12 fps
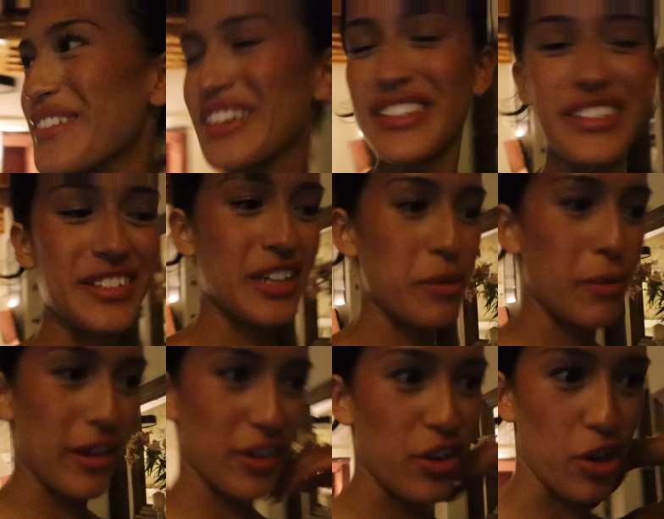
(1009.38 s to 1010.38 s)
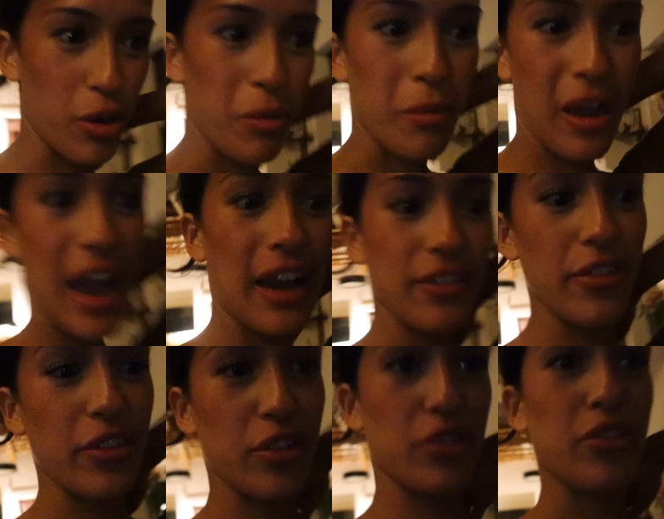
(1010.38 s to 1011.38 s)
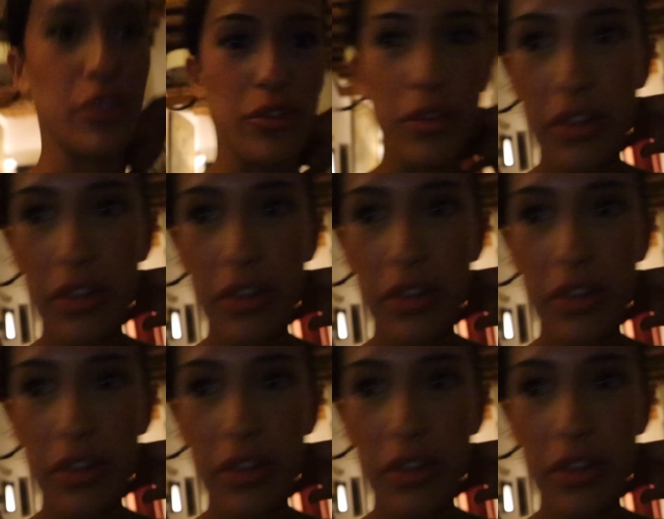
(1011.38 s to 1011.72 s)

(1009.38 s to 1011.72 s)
We just got back home. Half of the crew